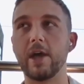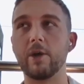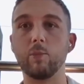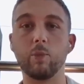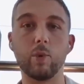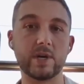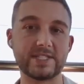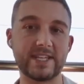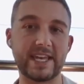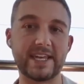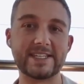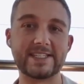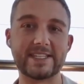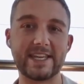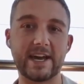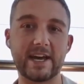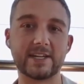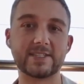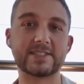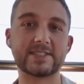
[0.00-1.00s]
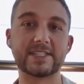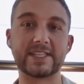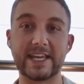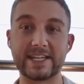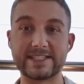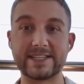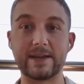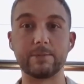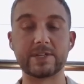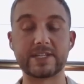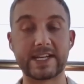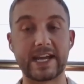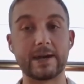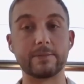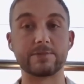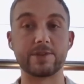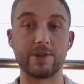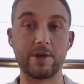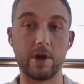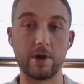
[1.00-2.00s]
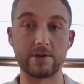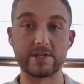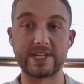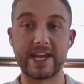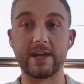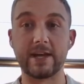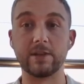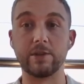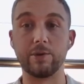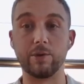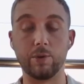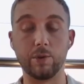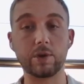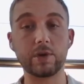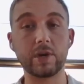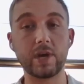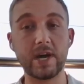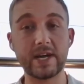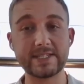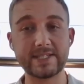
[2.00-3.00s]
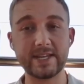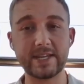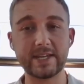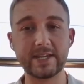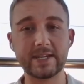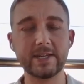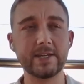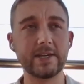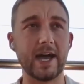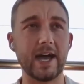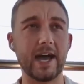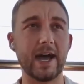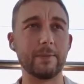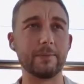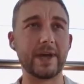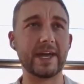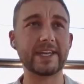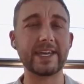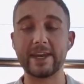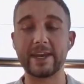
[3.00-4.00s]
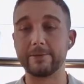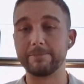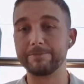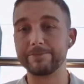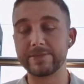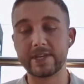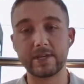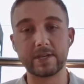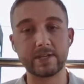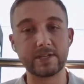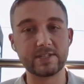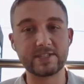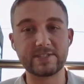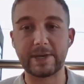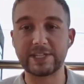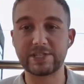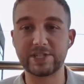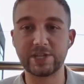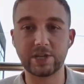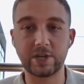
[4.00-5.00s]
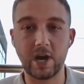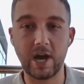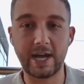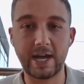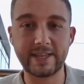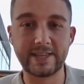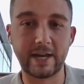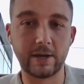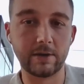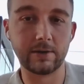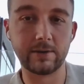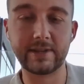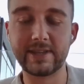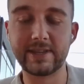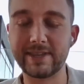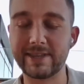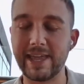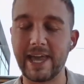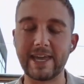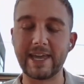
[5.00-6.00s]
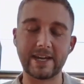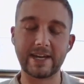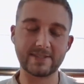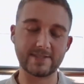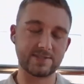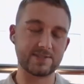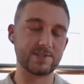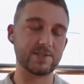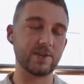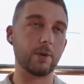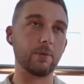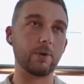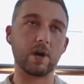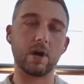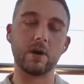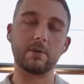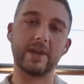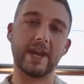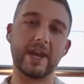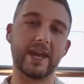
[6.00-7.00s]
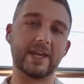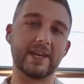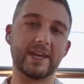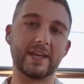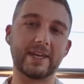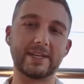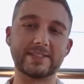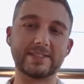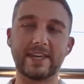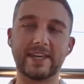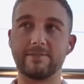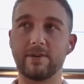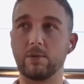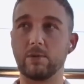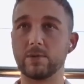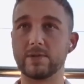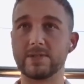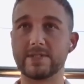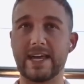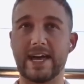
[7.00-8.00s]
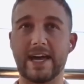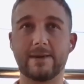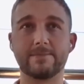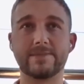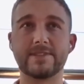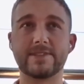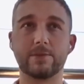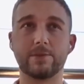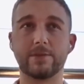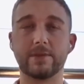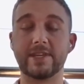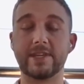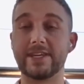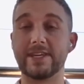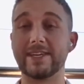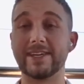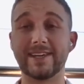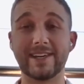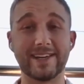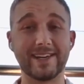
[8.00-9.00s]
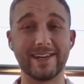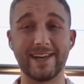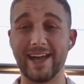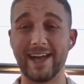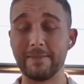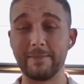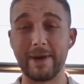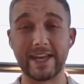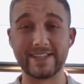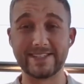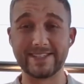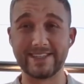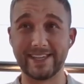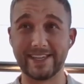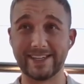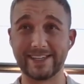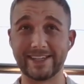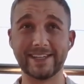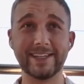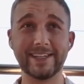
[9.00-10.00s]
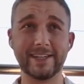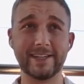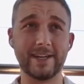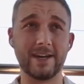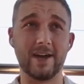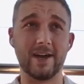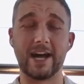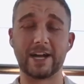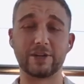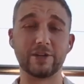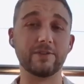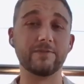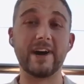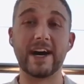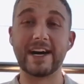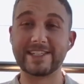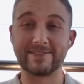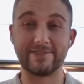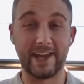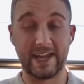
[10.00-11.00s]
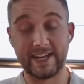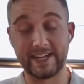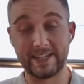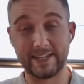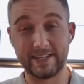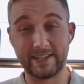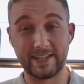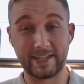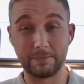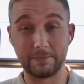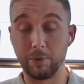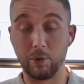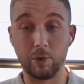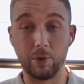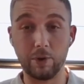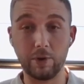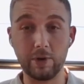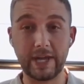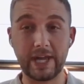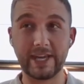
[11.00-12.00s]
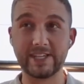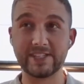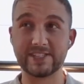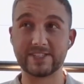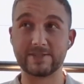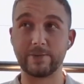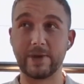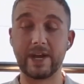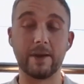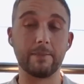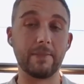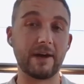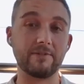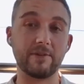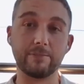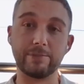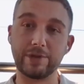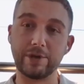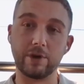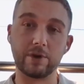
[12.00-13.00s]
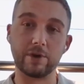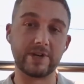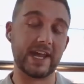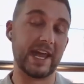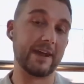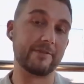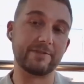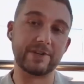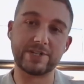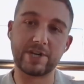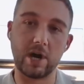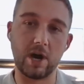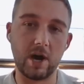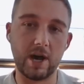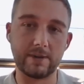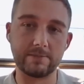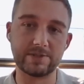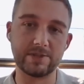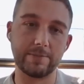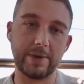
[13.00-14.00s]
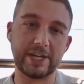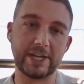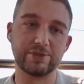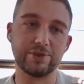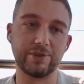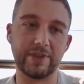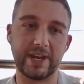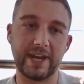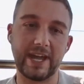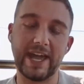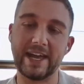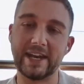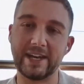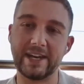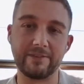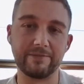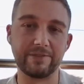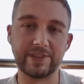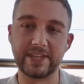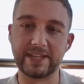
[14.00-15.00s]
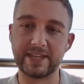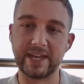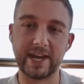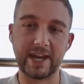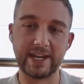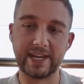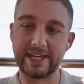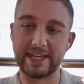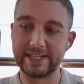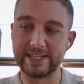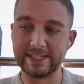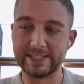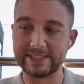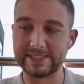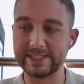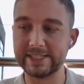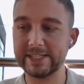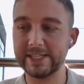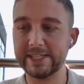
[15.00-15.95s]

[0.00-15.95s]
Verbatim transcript: it was easier to get someone to come to the hotel and organise it. Um, again, speak to your guide. They'll, they are so accommodating. Deva was absolutely amazing. I couldn't have asked for anything more. He just went above and beyond every time to make sure that I had everything that I needed